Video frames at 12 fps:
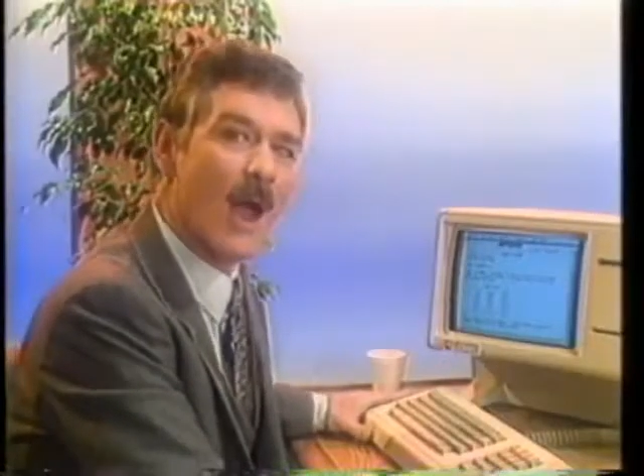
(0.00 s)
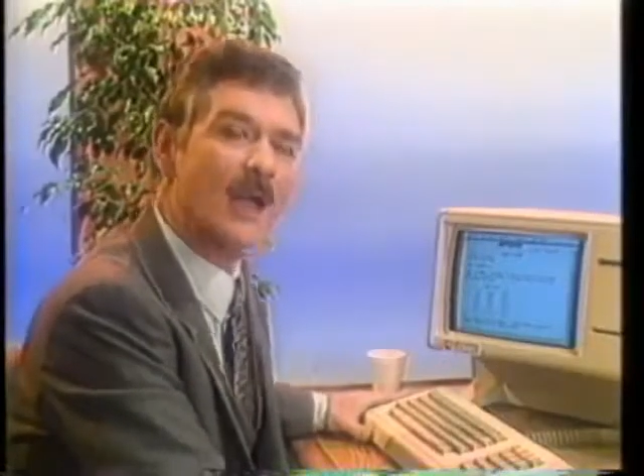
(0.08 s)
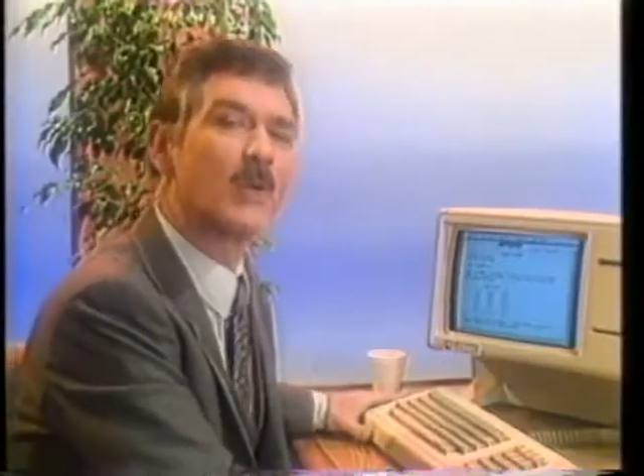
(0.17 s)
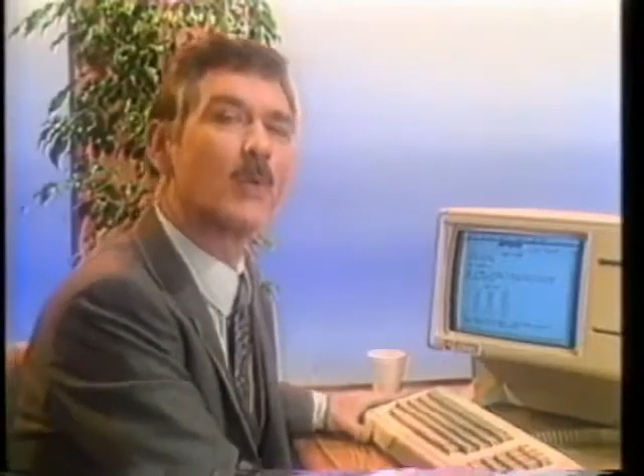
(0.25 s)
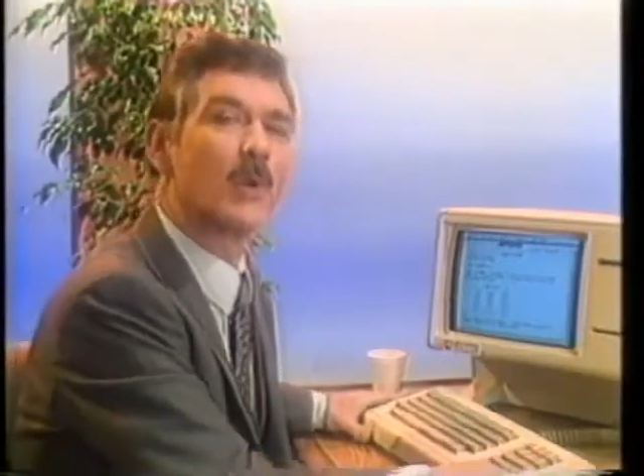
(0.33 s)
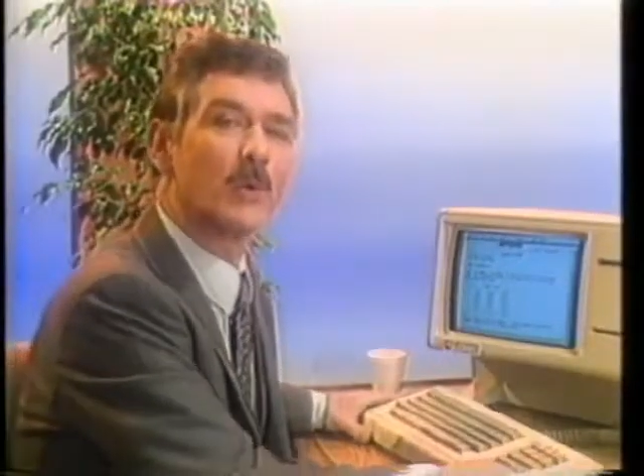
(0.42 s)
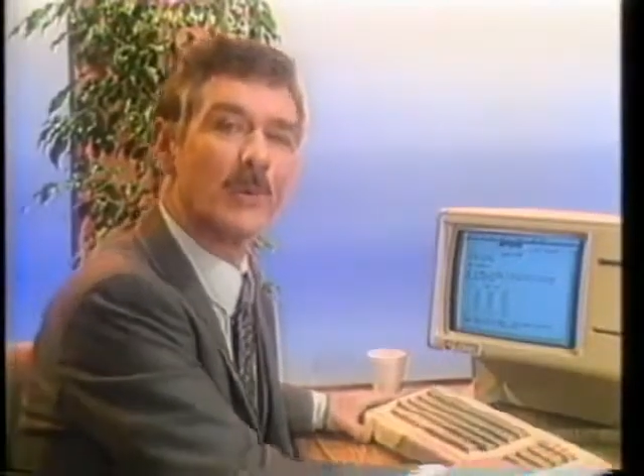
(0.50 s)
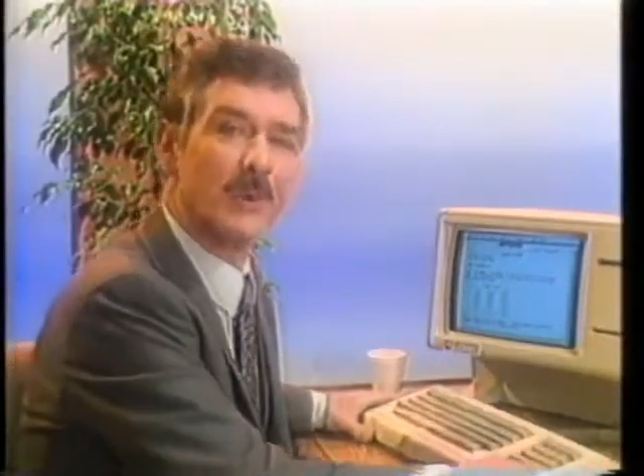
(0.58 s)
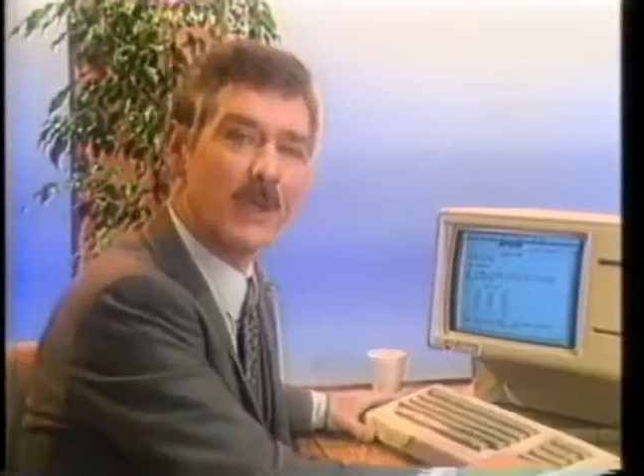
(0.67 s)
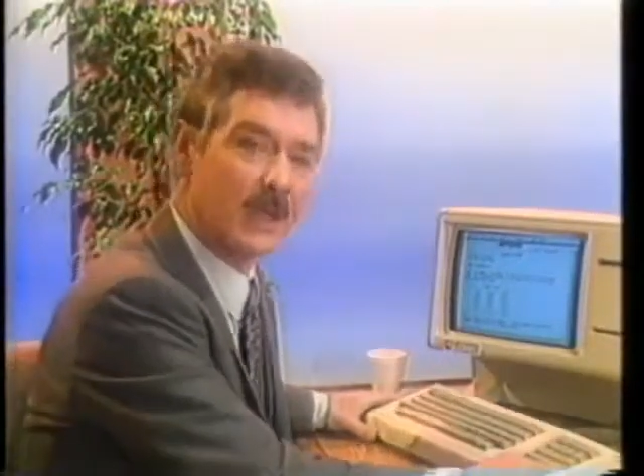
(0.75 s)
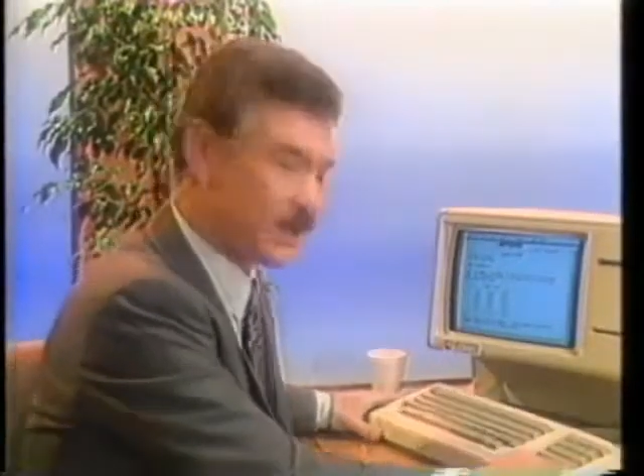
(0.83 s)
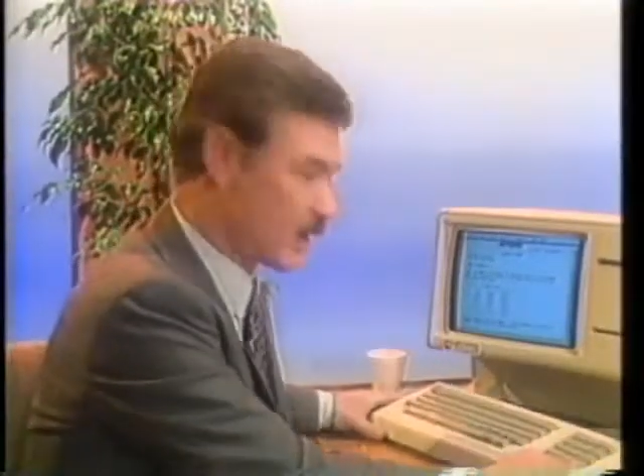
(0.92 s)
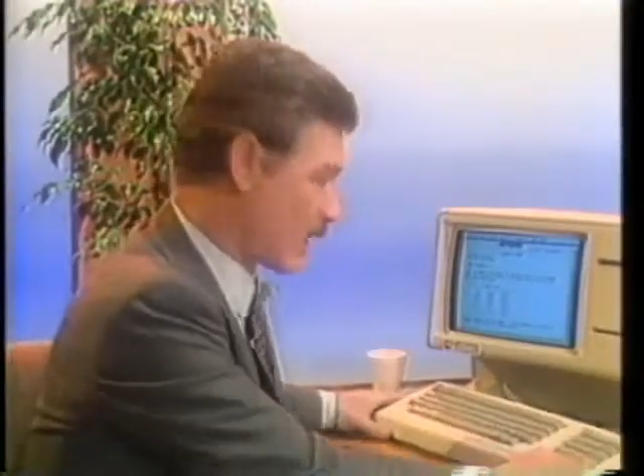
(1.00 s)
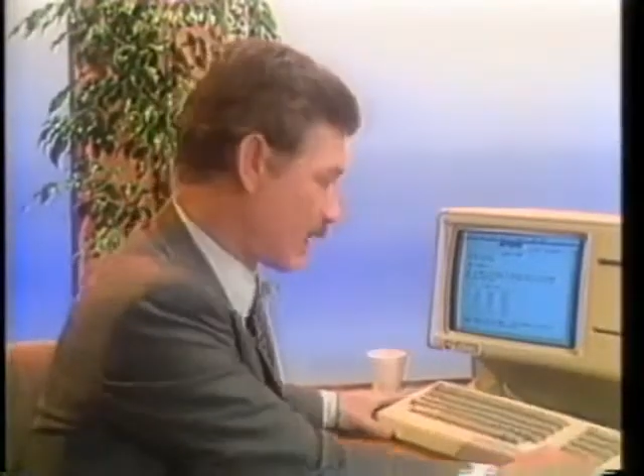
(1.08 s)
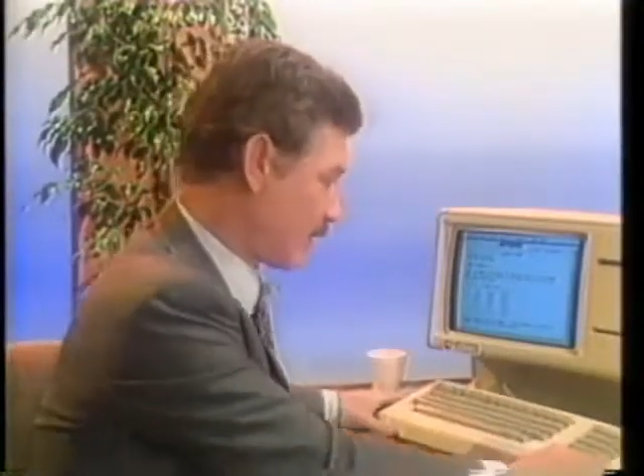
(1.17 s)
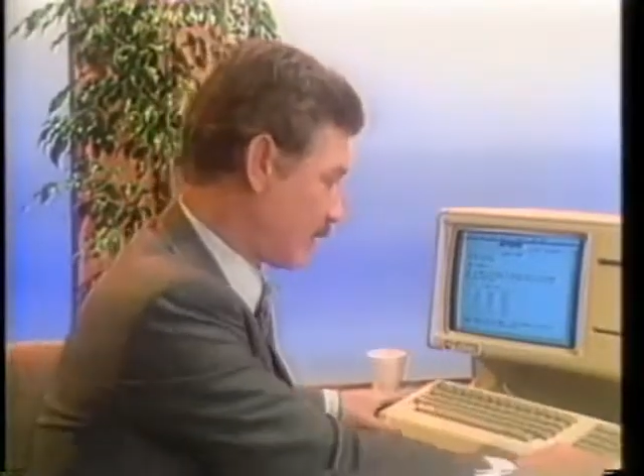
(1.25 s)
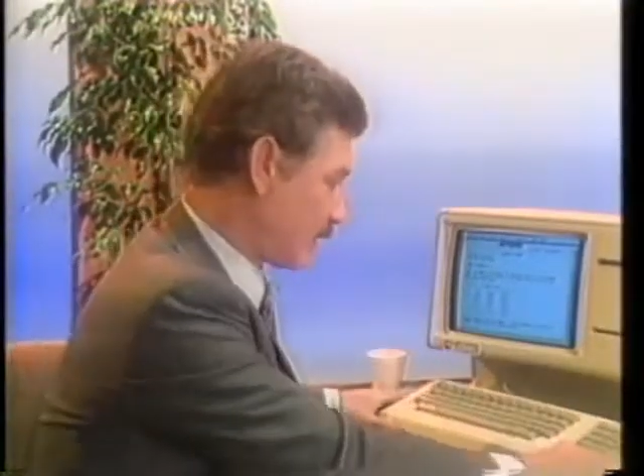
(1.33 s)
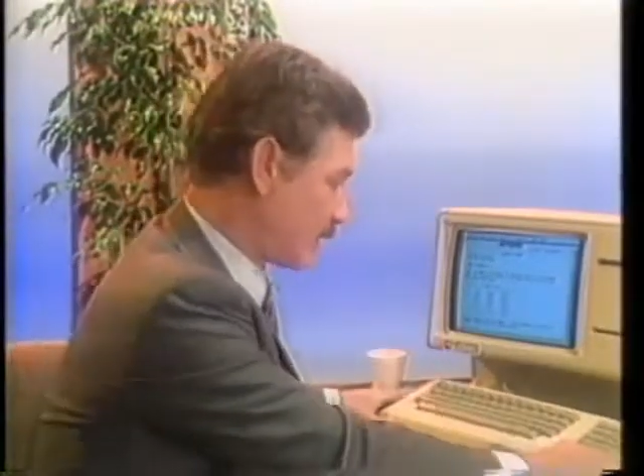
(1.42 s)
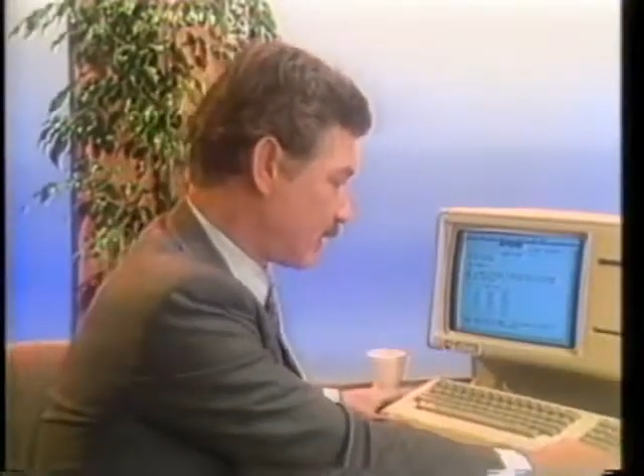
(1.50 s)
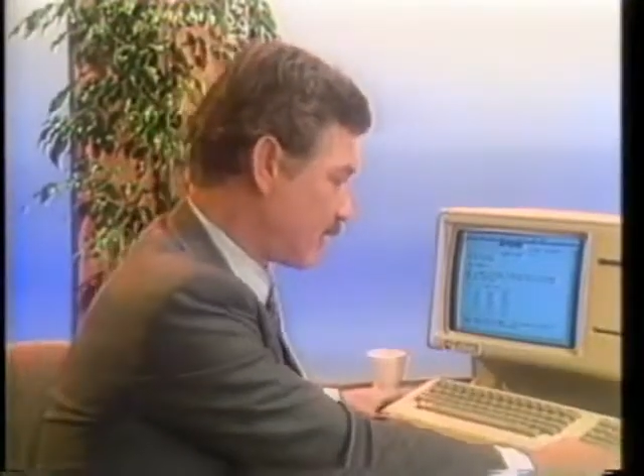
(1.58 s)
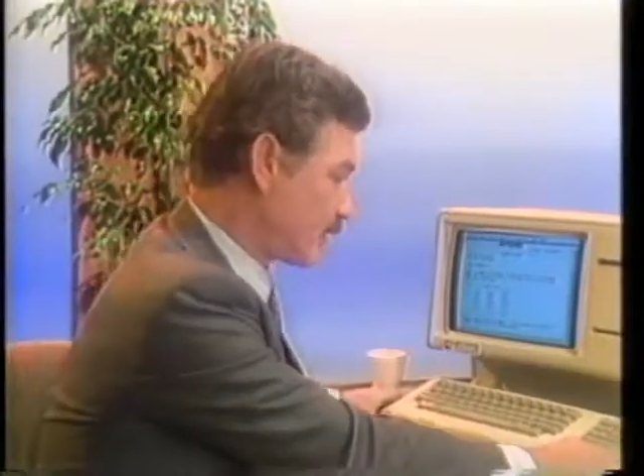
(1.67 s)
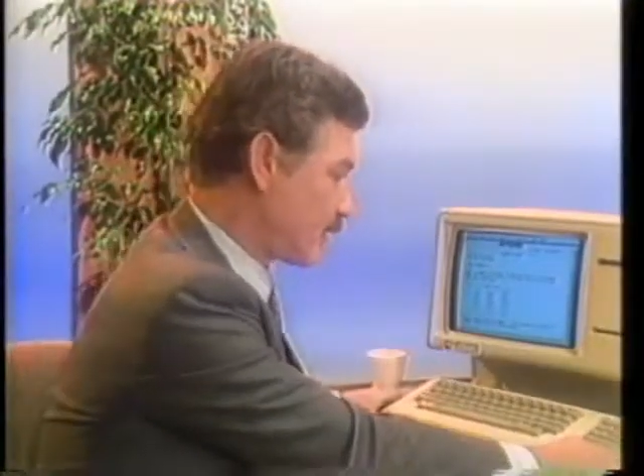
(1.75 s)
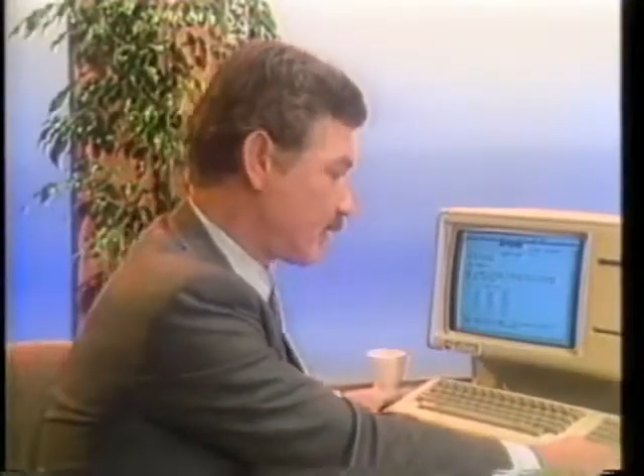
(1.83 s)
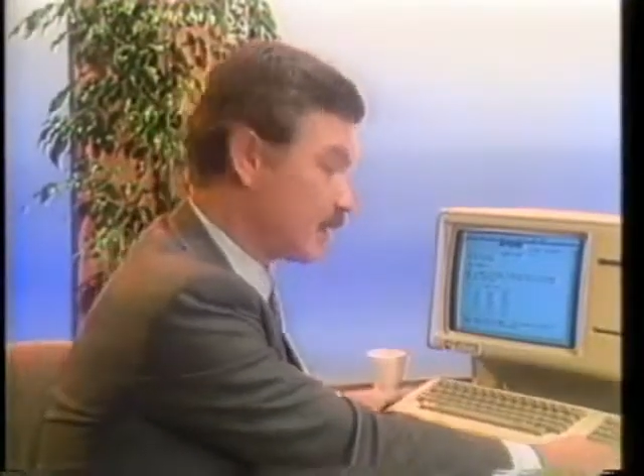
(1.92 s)
I can work with any
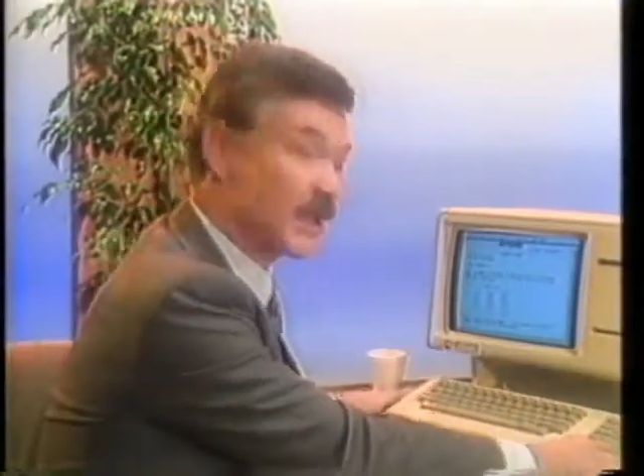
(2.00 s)
document